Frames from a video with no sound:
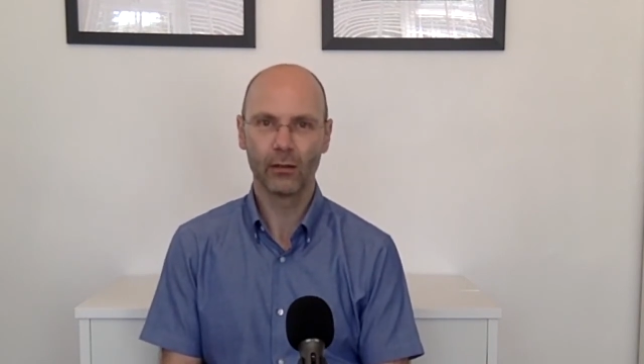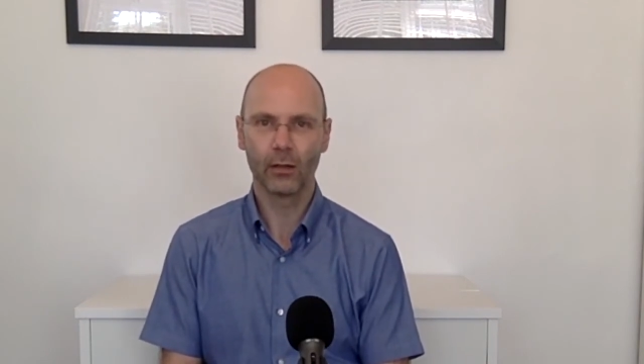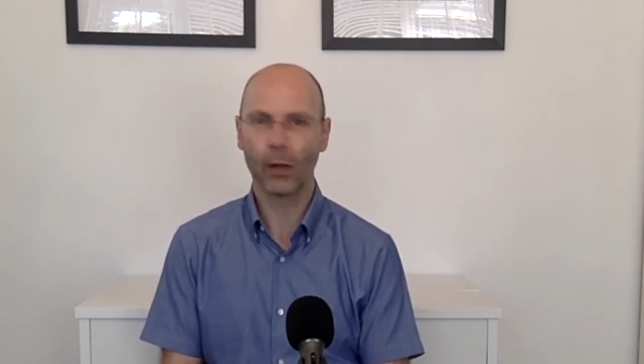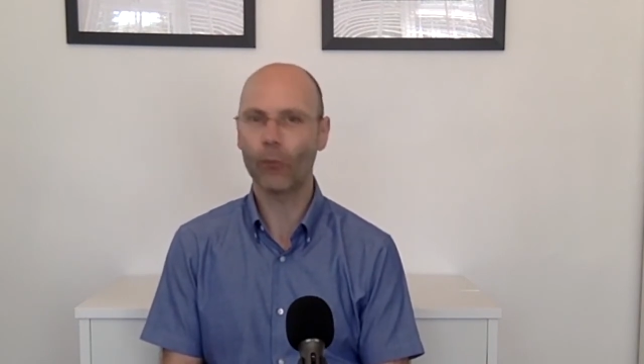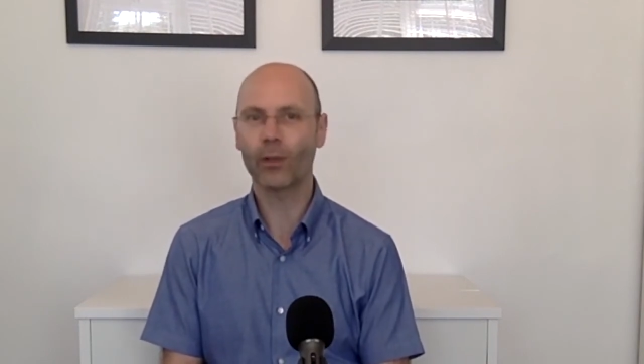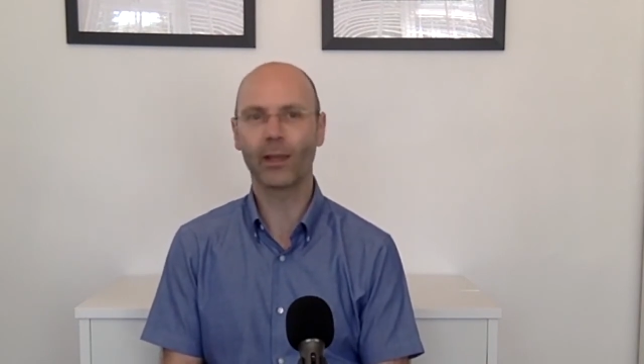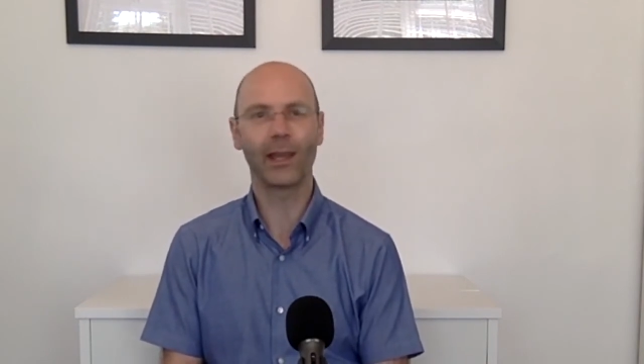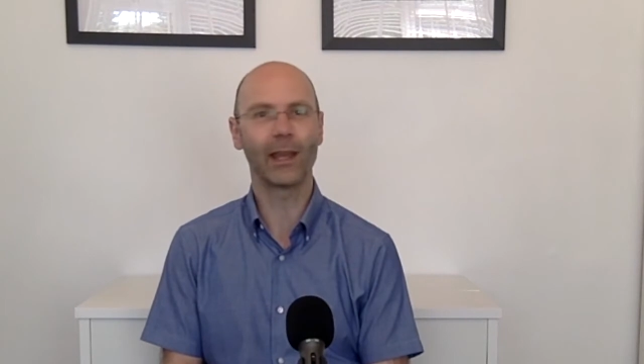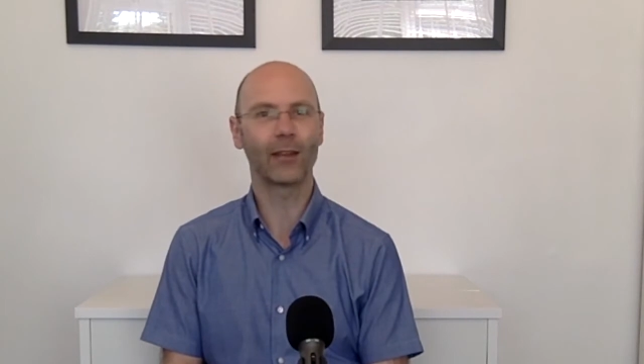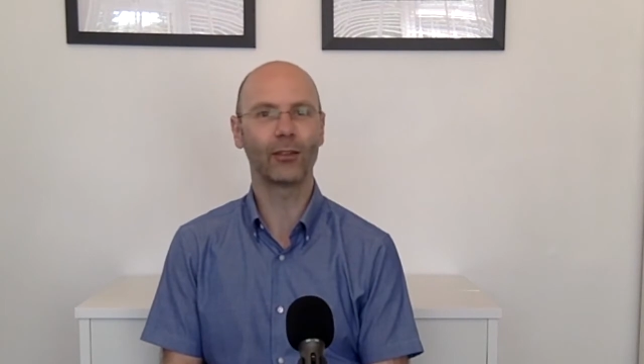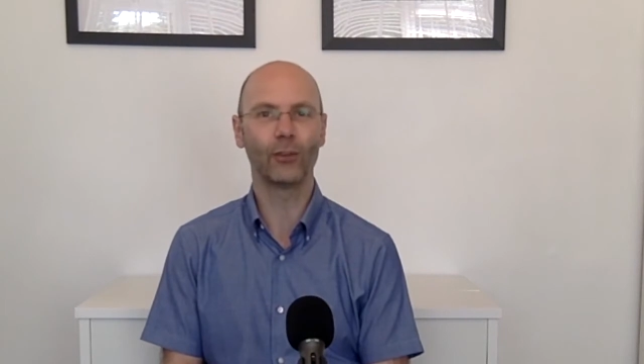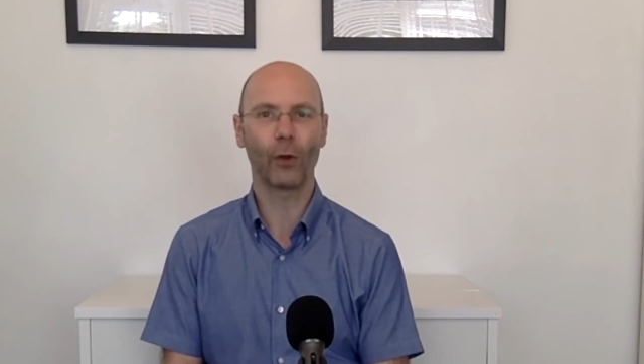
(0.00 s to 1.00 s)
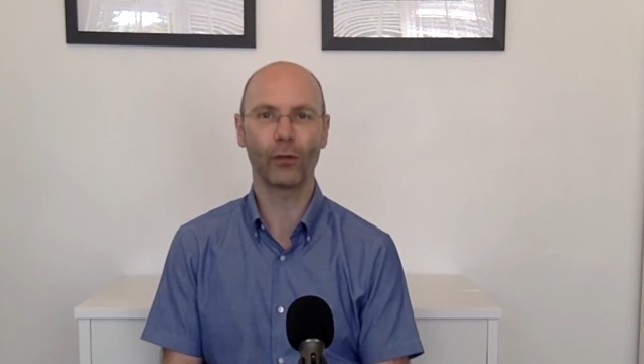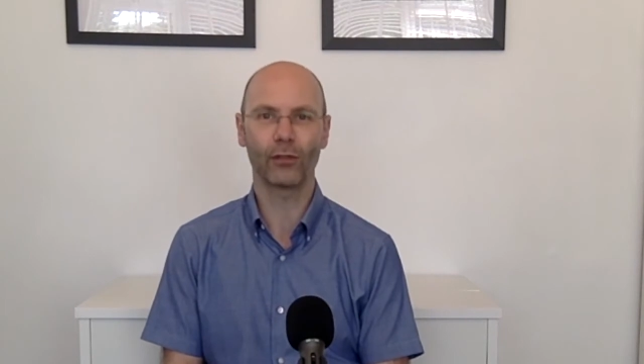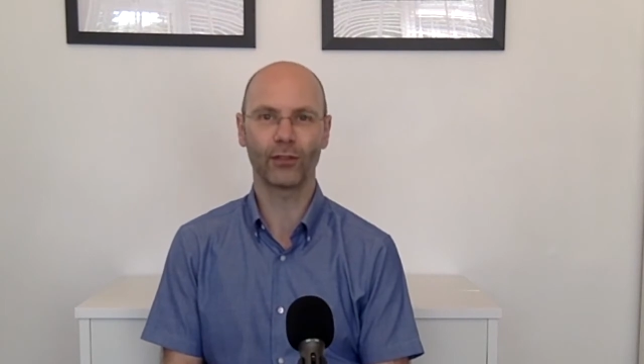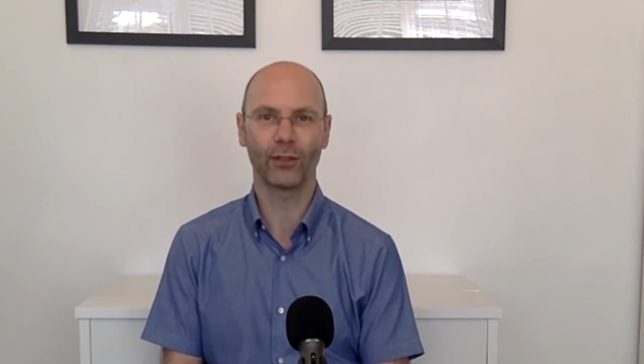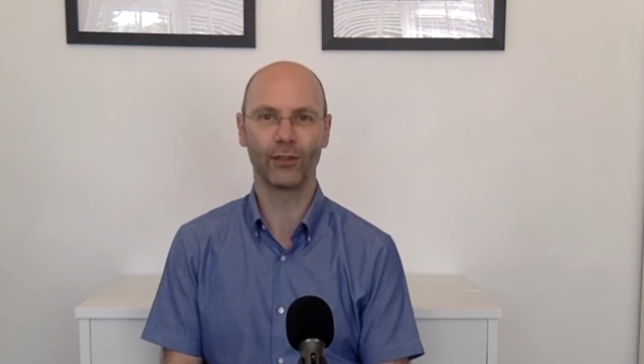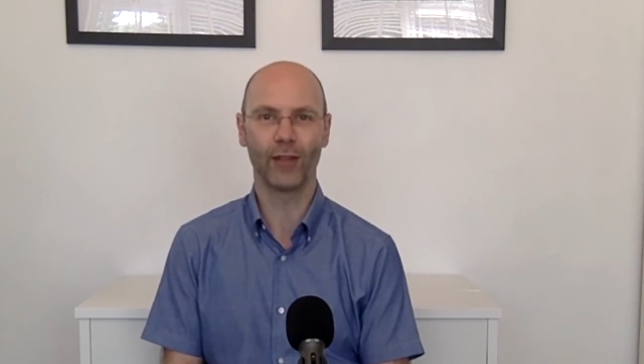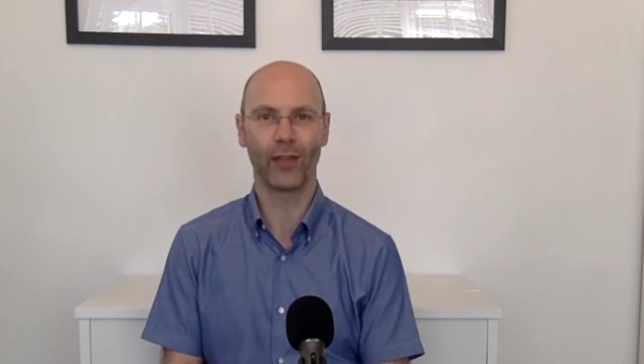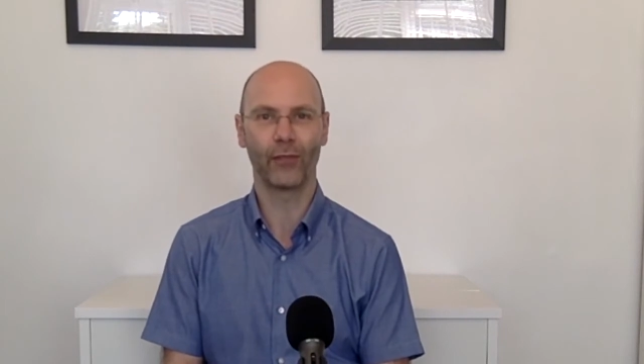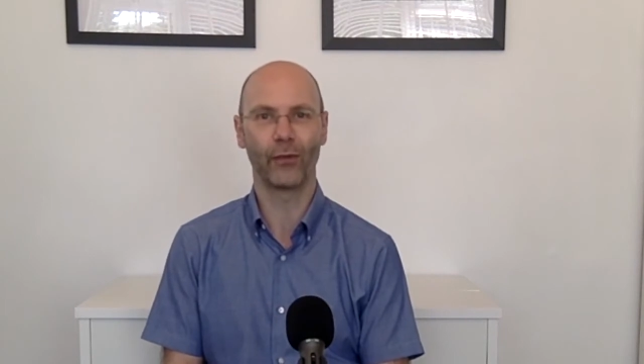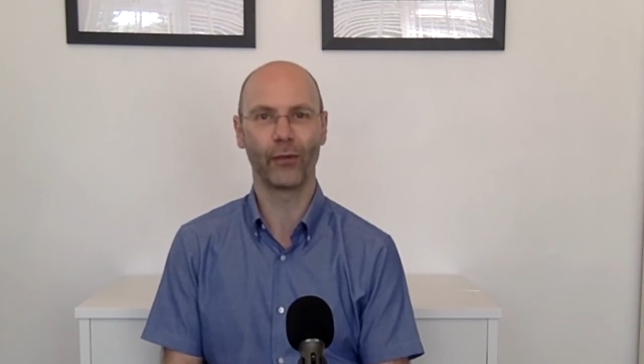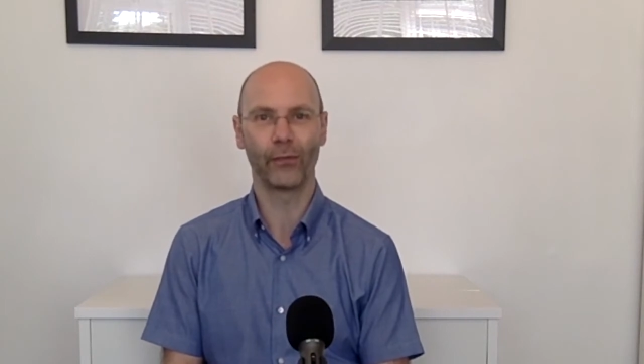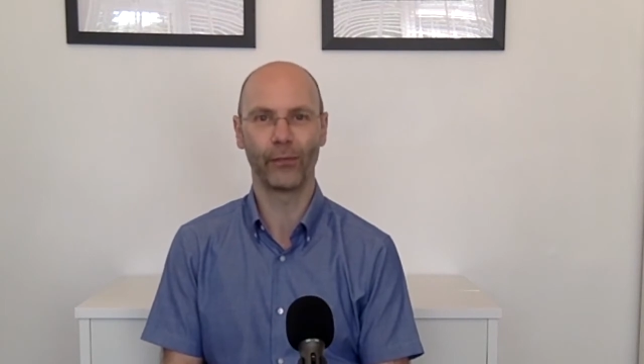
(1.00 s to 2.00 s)
You don't kick dogs to death
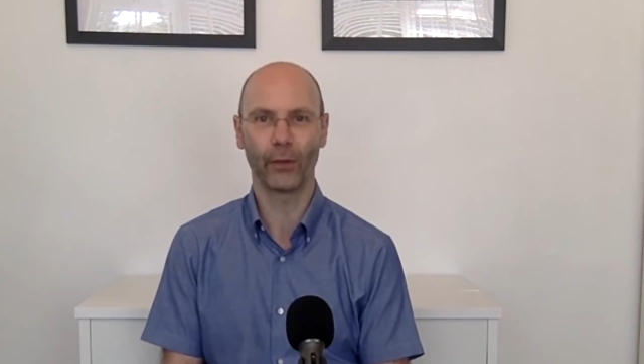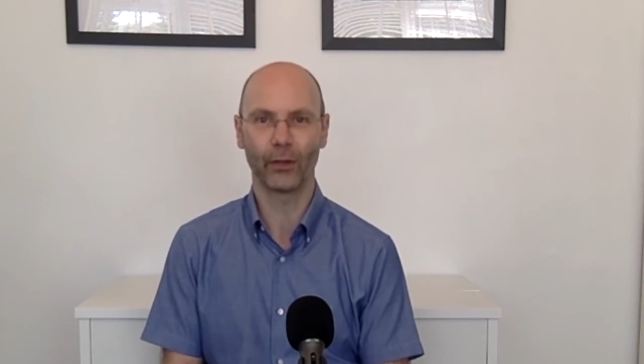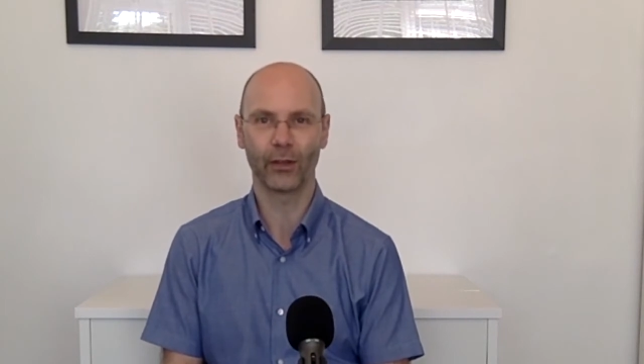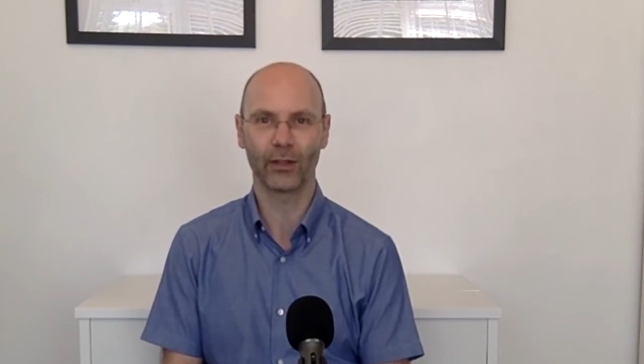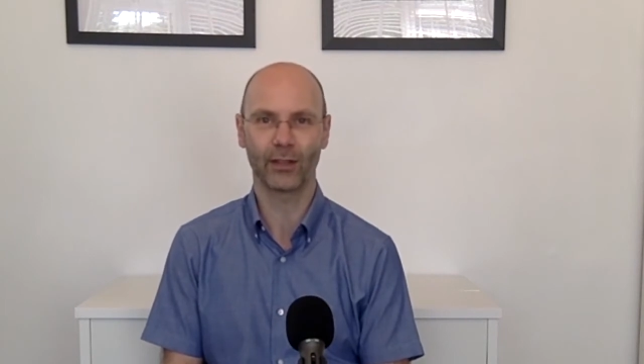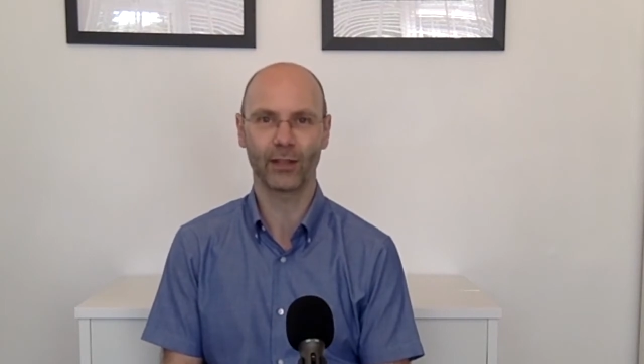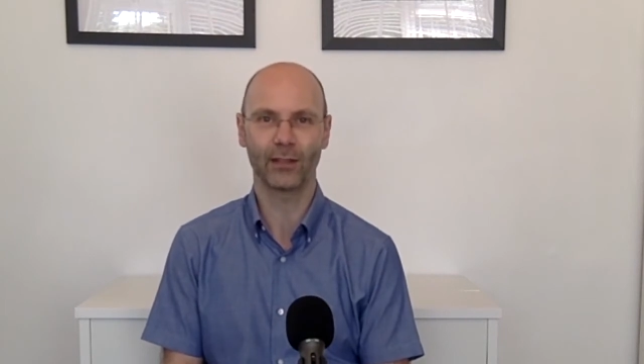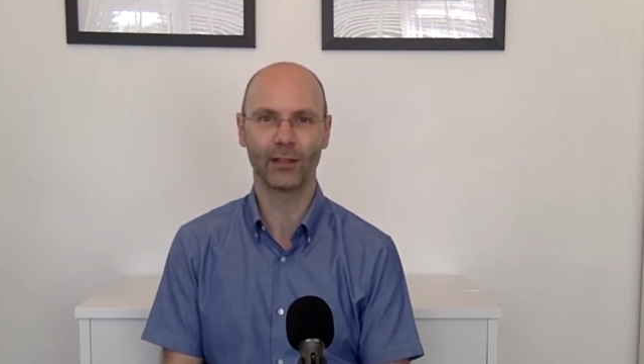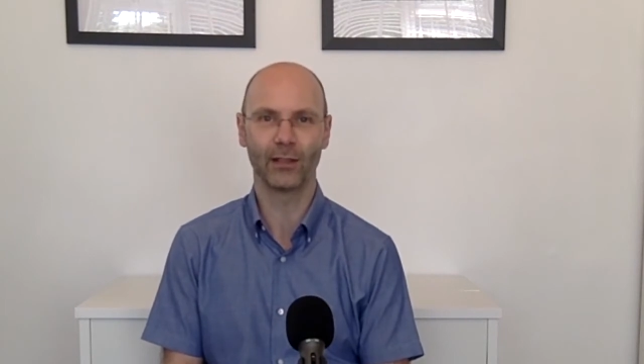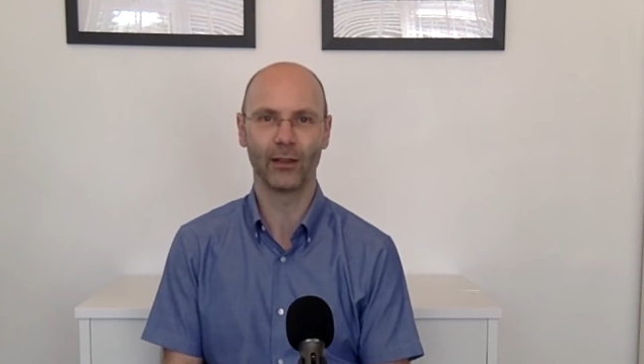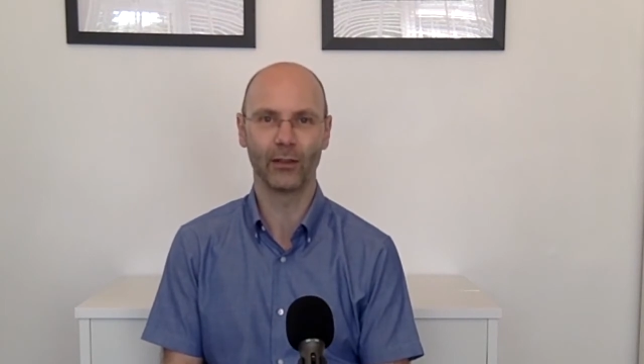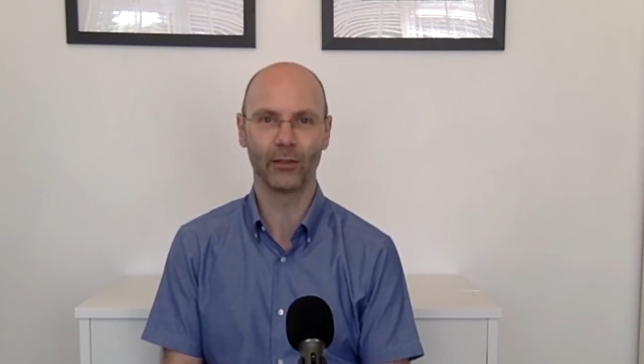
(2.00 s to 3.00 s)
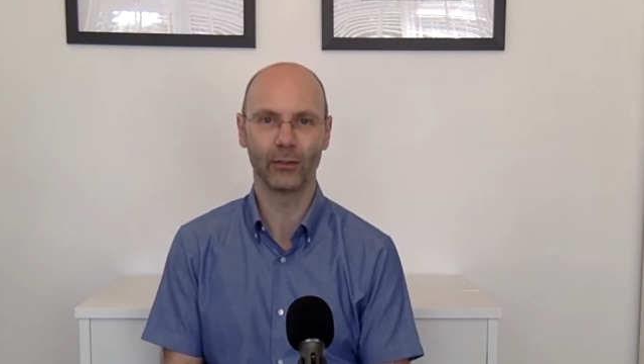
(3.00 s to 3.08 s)
for fun on a Saturday night,